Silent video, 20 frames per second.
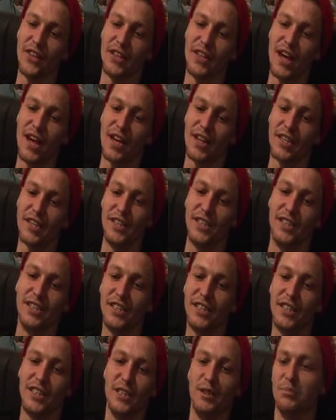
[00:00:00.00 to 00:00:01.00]
that I could
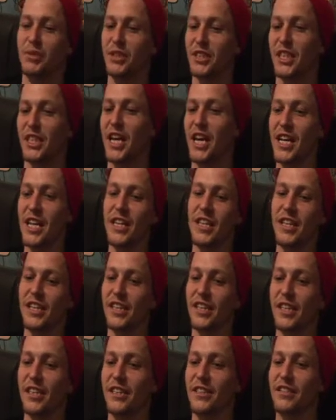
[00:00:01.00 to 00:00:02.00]
keep
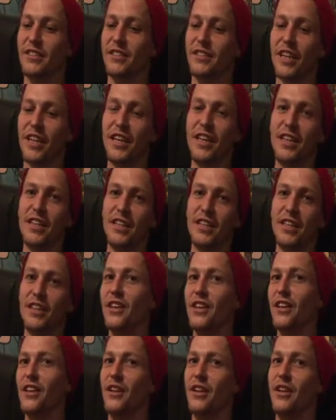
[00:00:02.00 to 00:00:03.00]
skating, and
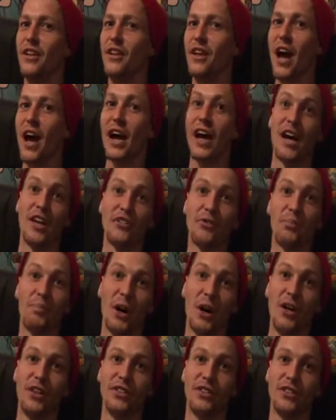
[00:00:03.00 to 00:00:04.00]
then I got
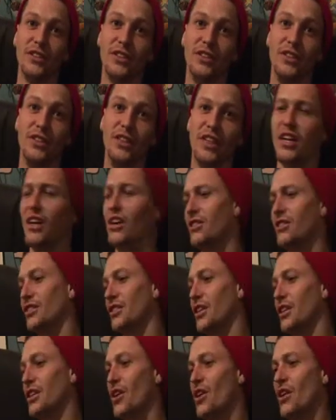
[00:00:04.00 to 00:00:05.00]
sponsored, and then I was
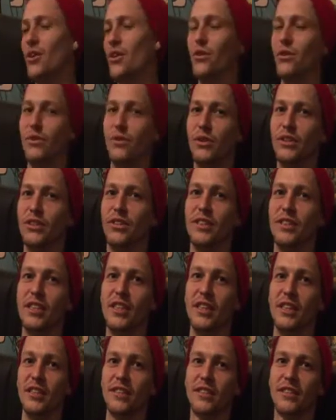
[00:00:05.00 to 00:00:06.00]
like, oh, what's
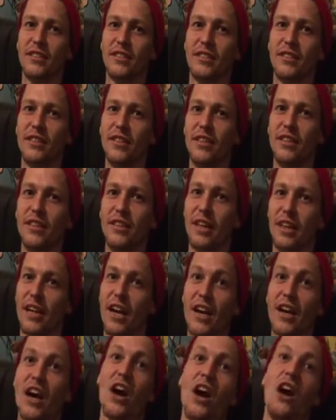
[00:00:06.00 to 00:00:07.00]
this? Like
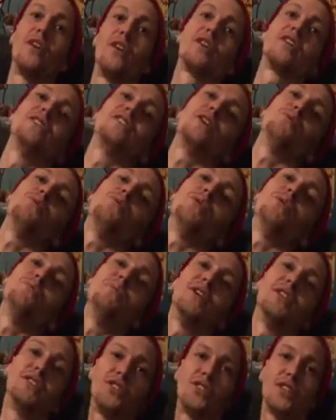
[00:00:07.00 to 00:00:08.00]
I got off because I won a
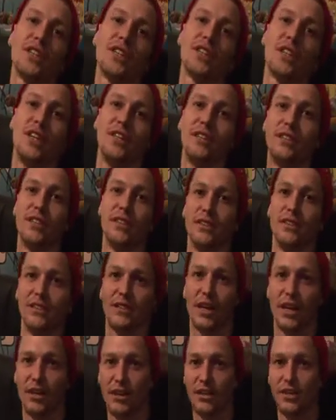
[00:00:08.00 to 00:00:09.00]
best trick contest
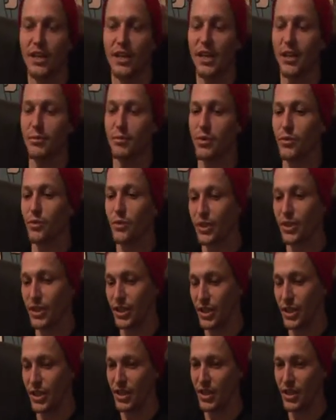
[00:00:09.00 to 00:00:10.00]
down in Tampa one
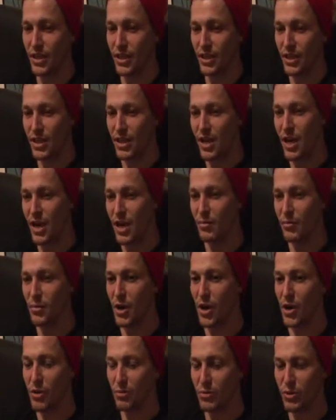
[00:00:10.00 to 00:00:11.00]
year, and my
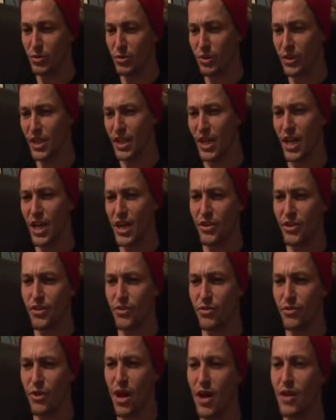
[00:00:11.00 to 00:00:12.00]
homie was like, hey, do
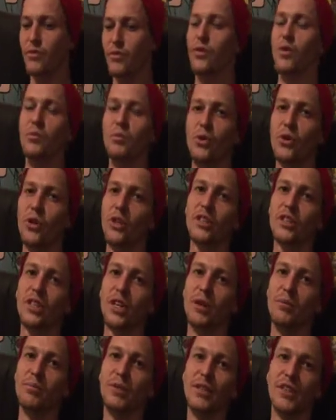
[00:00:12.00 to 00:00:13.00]
you ride for a board
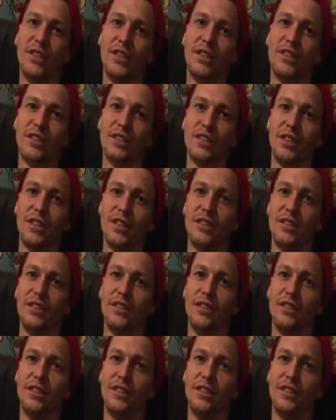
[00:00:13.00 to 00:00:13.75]
company? I was like,